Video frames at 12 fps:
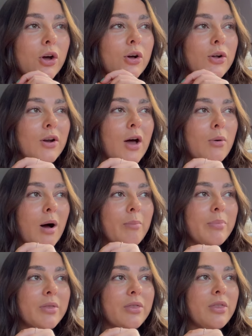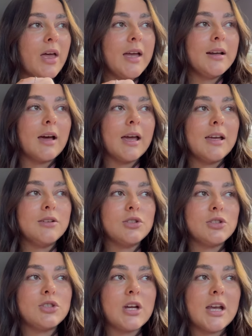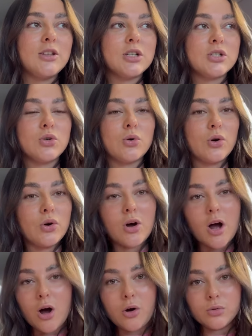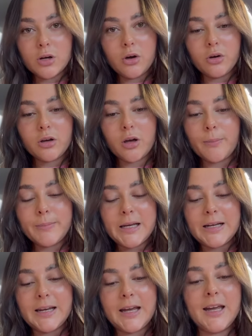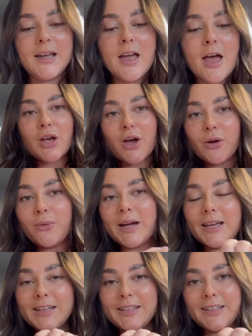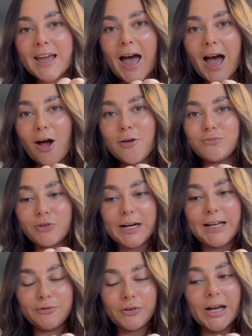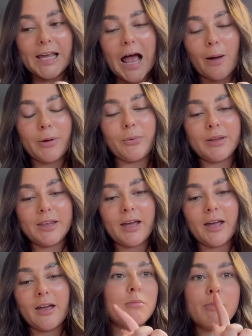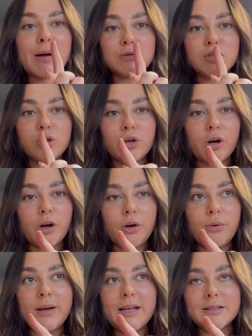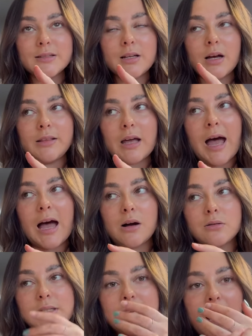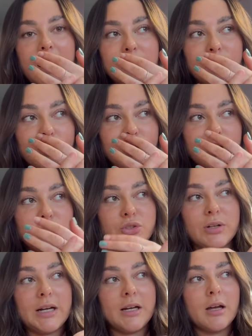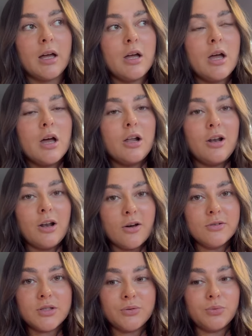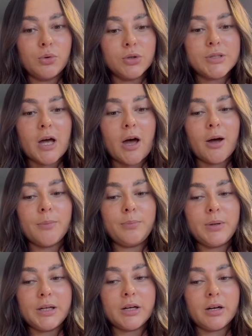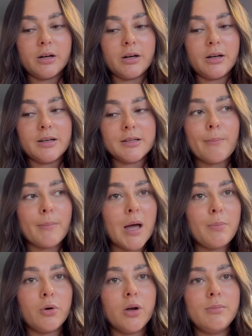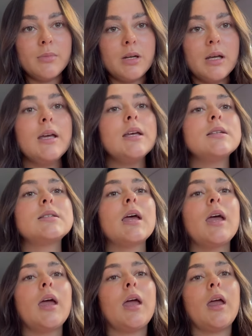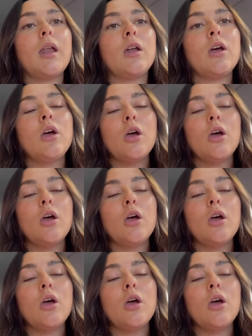glow up thing like it just changes your whole look completely so yeah i'm really really happy with it i'm about to go inside the house and just drink loads of water because my appointment is in